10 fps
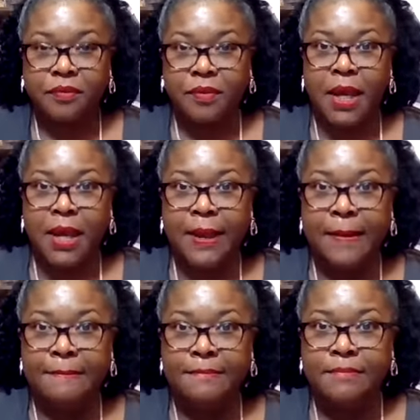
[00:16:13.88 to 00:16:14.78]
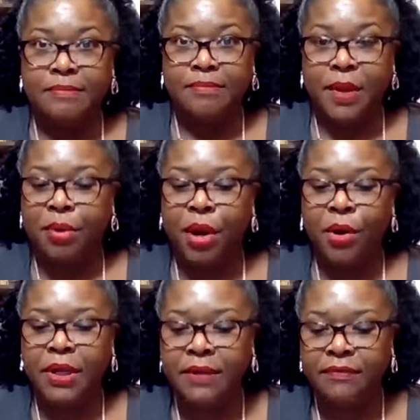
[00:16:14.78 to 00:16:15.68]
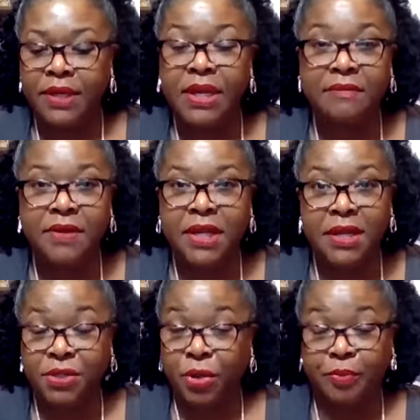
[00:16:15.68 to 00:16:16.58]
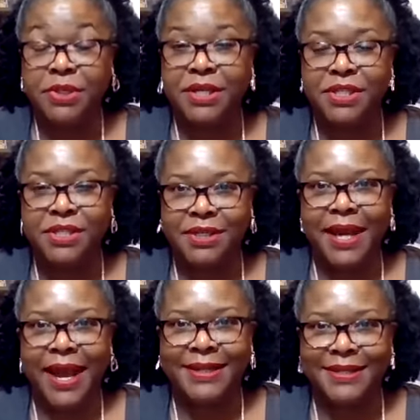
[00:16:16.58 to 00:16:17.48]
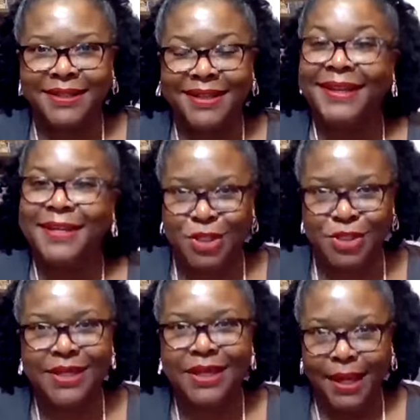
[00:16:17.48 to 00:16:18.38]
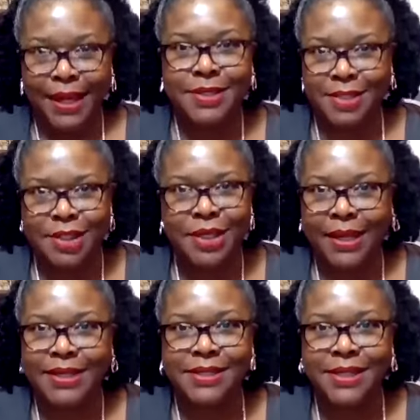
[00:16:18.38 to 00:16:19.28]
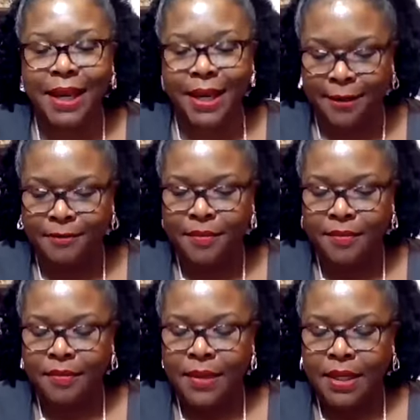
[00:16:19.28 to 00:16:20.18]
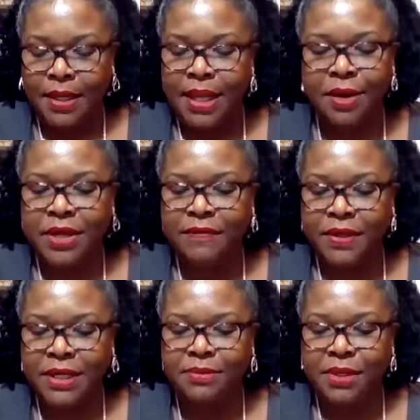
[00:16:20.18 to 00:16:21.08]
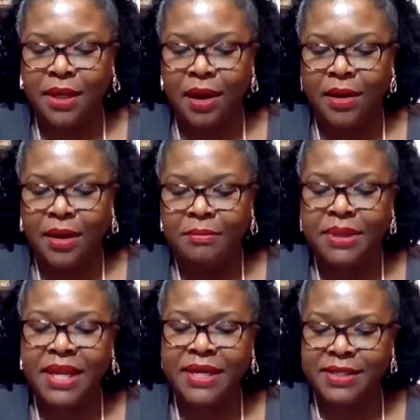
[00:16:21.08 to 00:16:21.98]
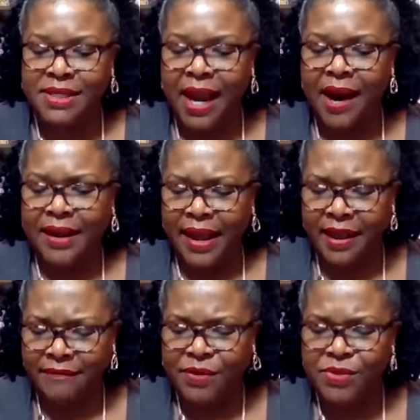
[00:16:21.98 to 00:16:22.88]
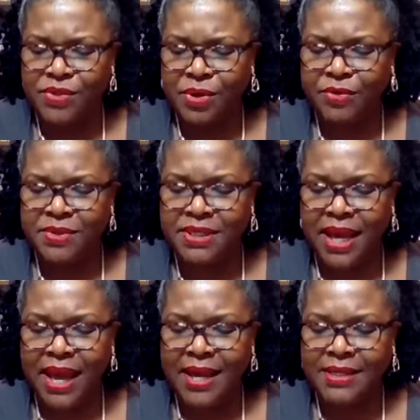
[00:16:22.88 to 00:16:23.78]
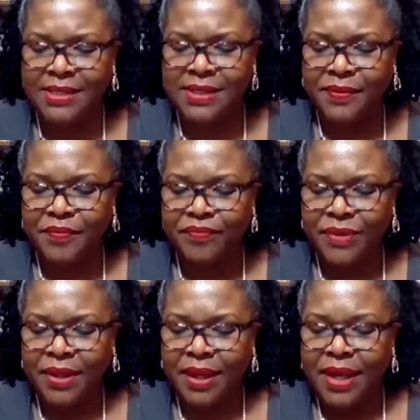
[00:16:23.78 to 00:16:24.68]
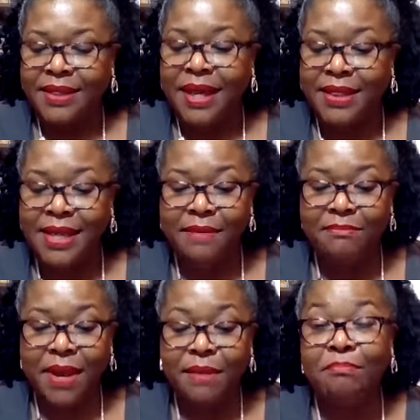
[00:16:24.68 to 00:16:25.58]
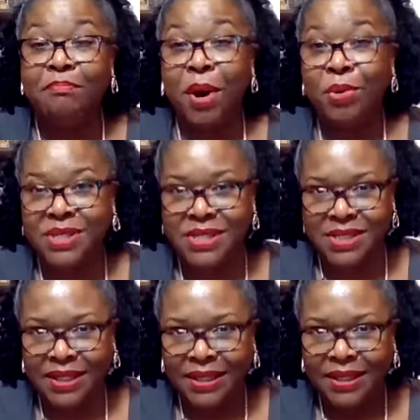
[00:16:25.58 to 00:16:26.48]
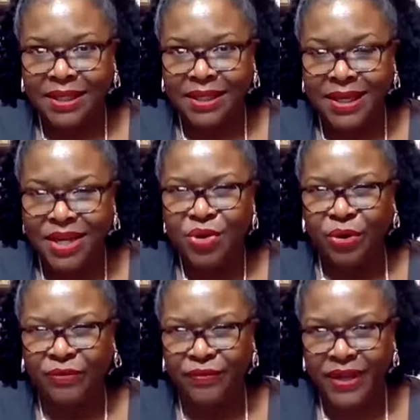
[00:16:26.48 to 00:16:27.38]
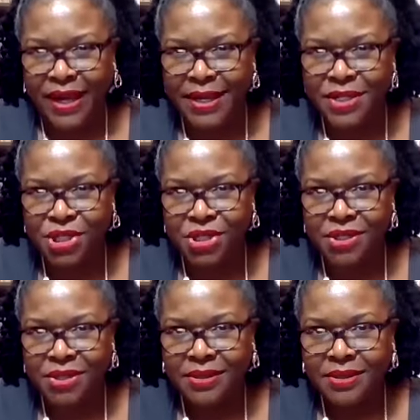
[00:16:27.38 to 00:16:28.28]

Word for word: Okay? Paul didn't even leave any interpretation to that. It's just like he said it. They don't even keep the law, but they desire to have you circumcised that they may boast in your flesh.